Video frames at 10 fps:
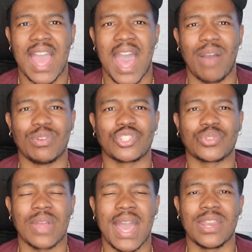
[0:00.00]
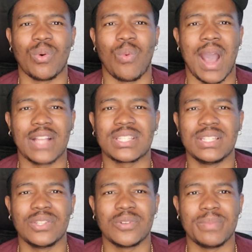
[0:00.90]
I was trying to watch a
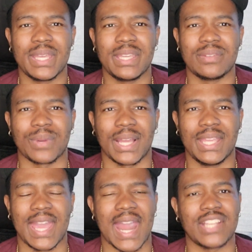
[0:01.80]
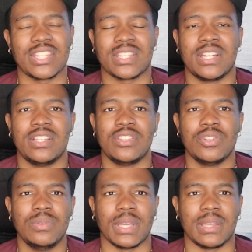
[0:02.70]
little bit, right? And I just couldn't
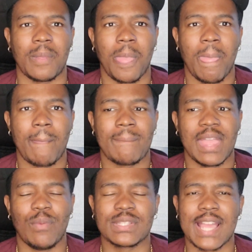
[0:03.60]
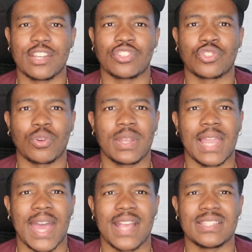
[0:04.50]
do it. It was like the
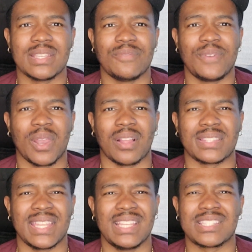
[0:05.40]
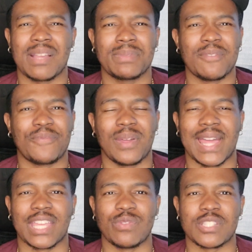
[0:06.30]
storylines didn't feel authentic. Something felt
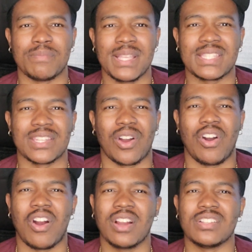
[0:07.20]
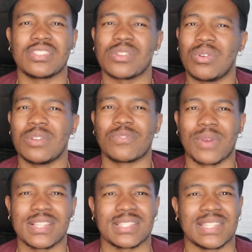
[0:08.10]
like it was missing. The heart and soul of
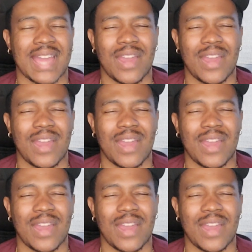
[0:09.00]
wrestling.